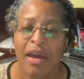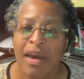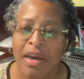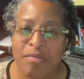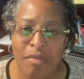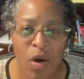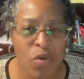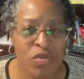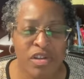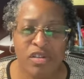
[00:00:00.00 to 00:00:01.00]
And
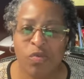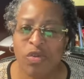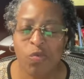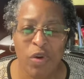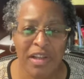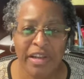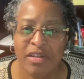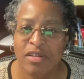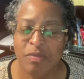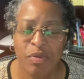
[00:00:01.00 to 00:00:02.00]
Moses was
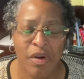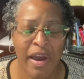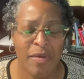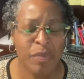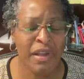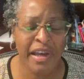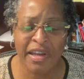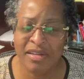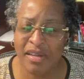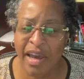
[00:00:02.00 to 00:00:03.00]
willing to pray.
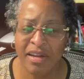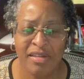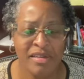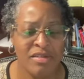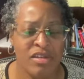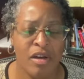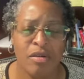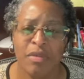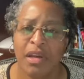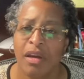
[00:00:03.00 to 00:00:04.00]
Please, ladies and
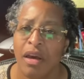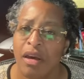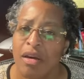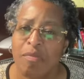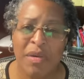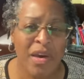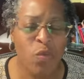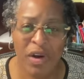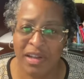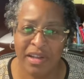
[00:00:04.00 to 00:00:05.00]
gentlemen, be
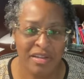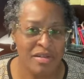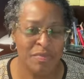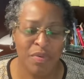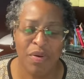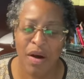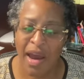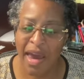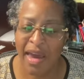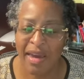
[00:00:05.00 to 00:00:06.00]
willing to
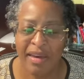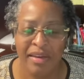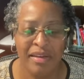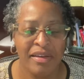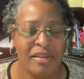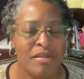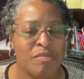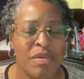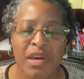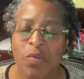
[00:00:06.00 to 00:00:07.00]
pray.
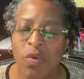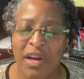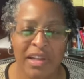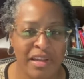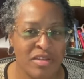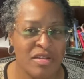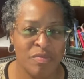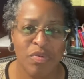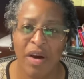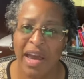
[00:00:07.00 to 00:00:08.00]
Be willing to
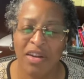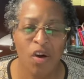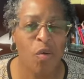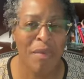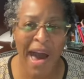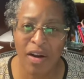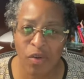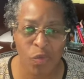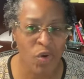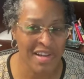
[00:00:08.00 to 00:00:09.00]
pray no
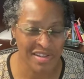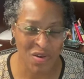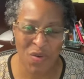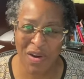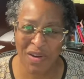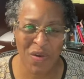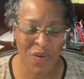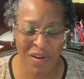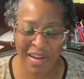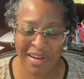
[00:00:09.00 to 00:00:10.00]
matter what's going
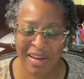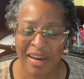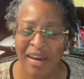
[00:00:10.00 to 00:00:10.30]
on.